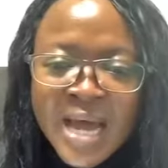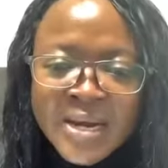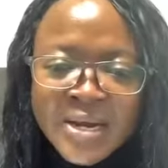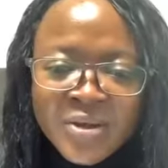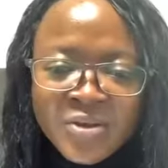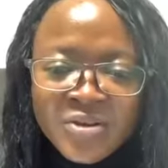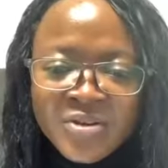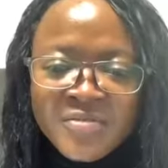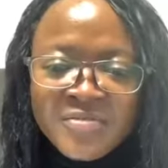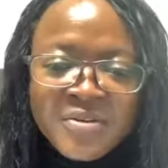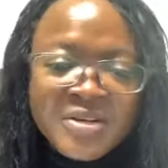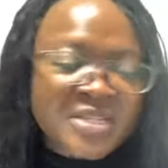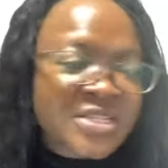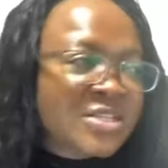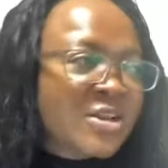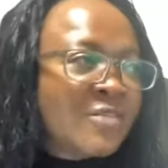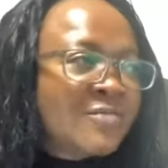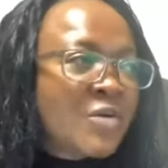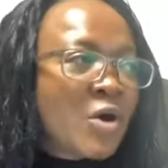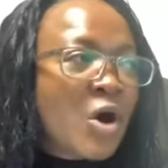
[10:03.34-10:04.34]
at the
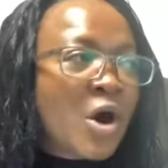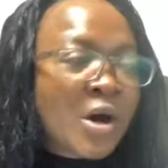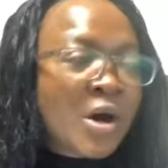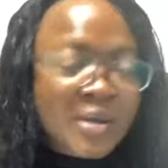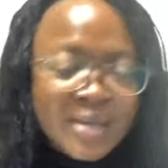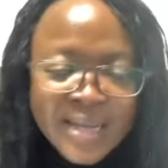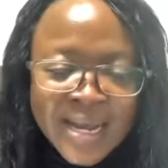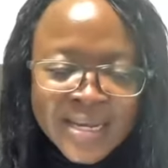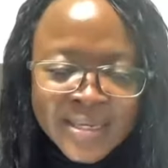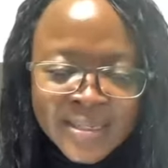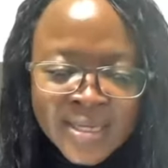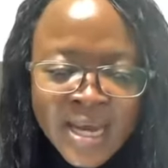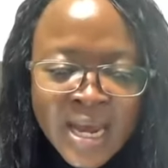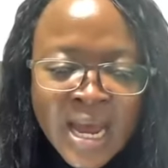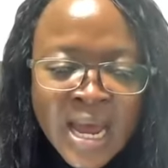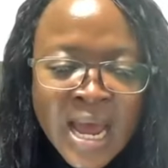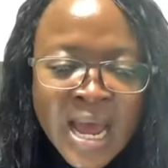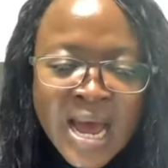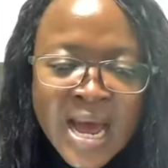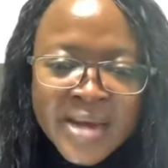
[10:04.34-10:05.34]
University of Auckland.
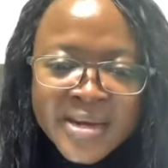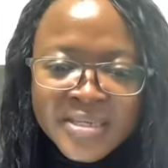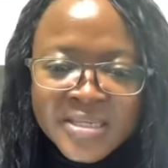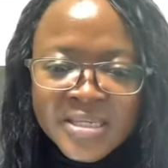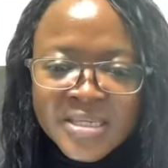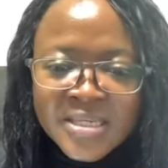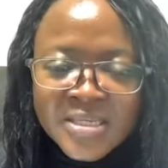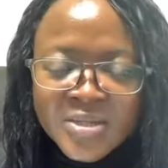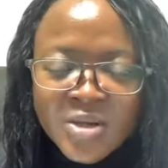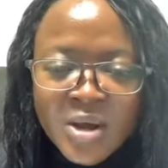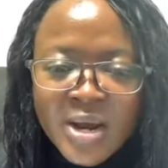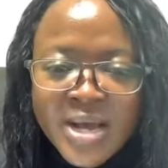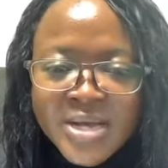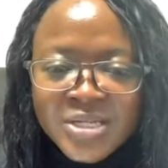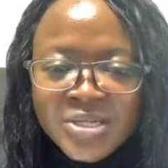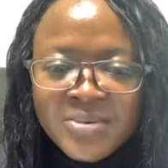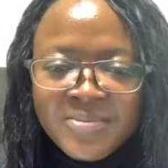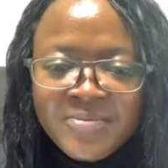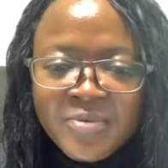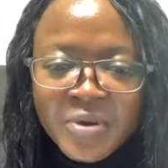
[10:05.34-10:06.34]
And this is a
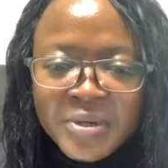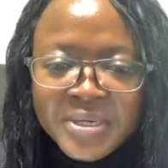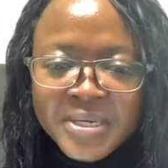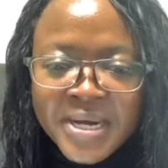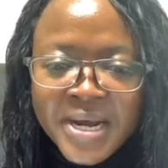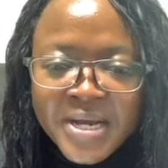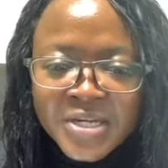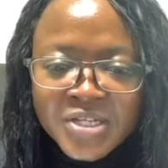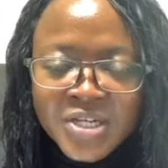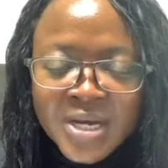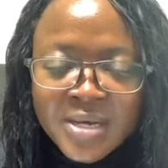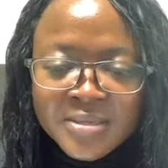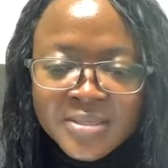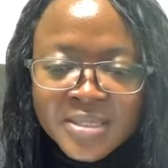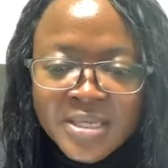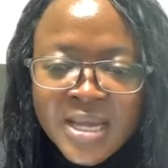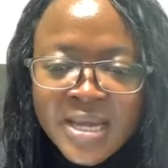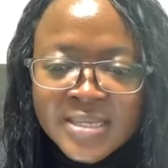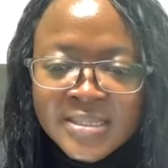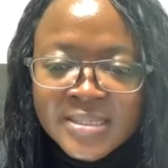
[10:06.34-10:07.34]
scholarship for international
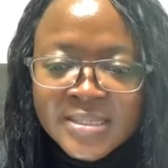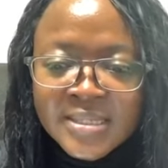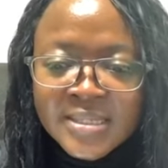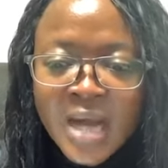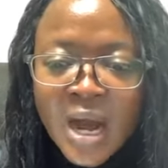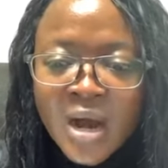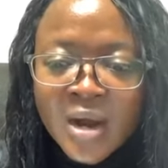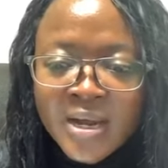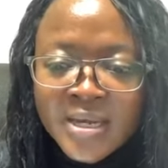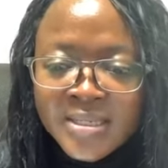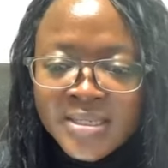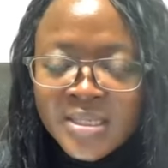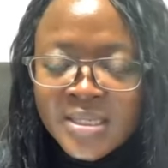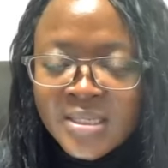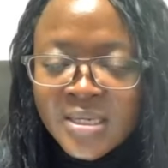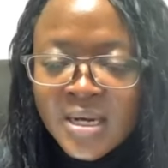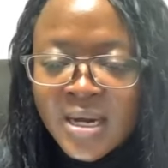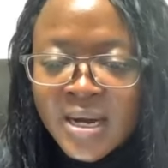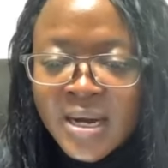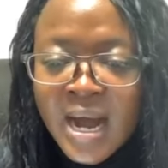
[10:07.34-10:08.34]
students targeting
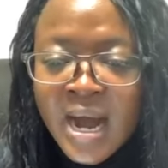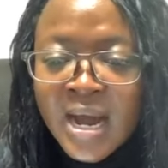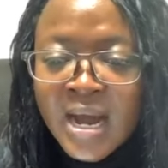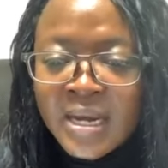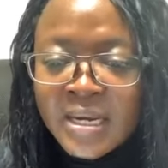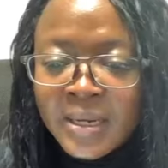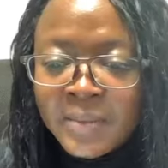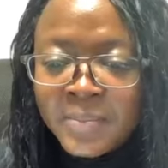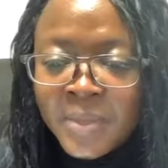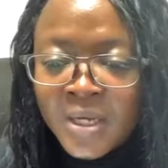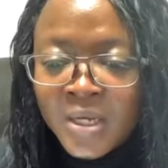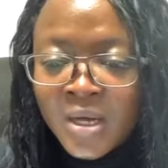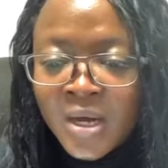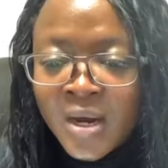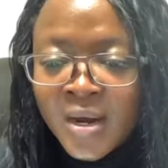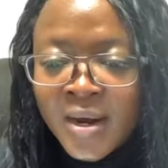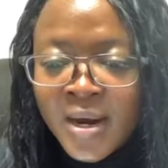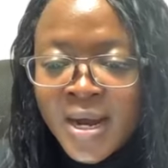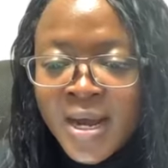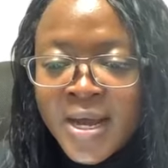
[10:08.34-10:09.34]
the academic
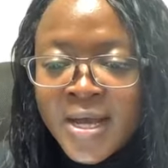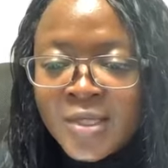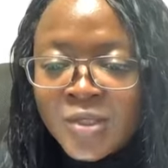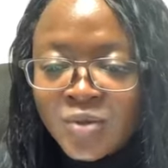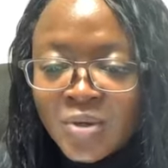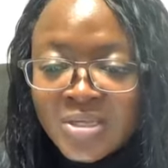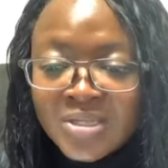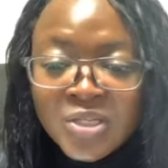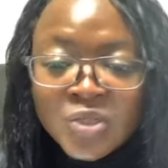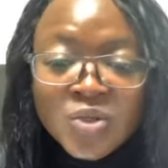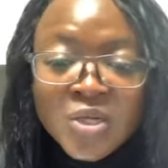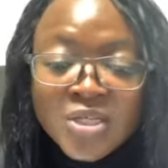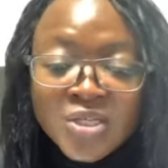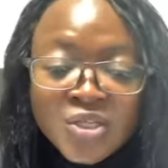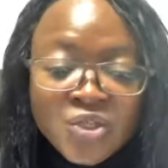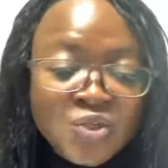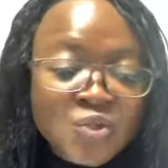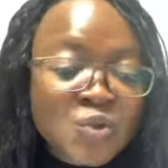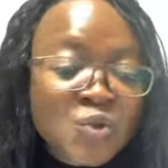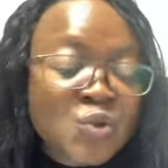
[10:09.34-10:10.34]
year
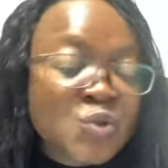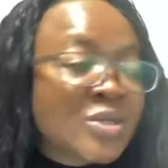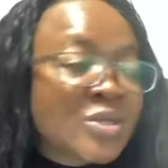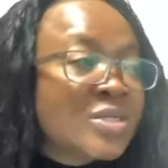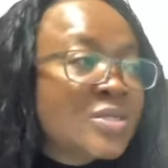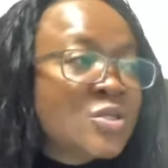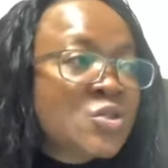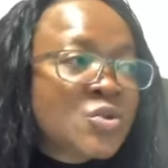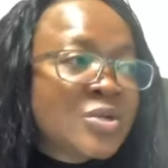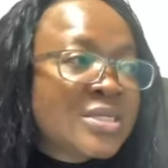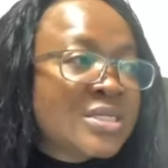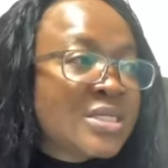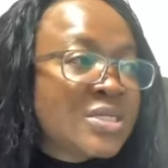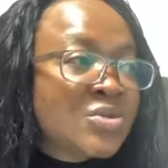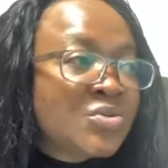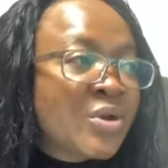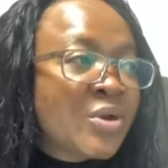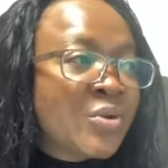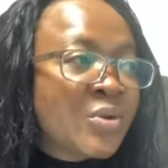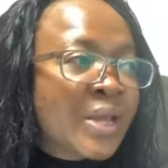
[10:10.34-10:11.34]

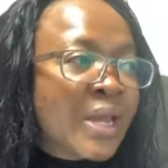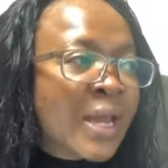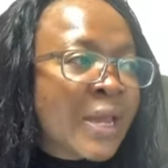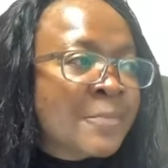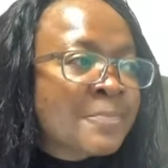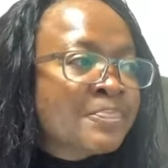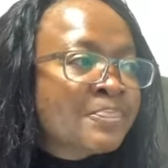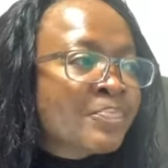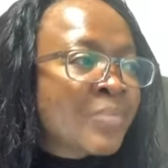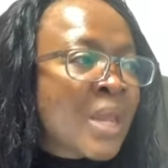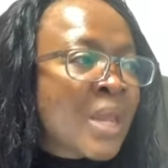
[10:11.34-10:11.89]
2022-2023, okay?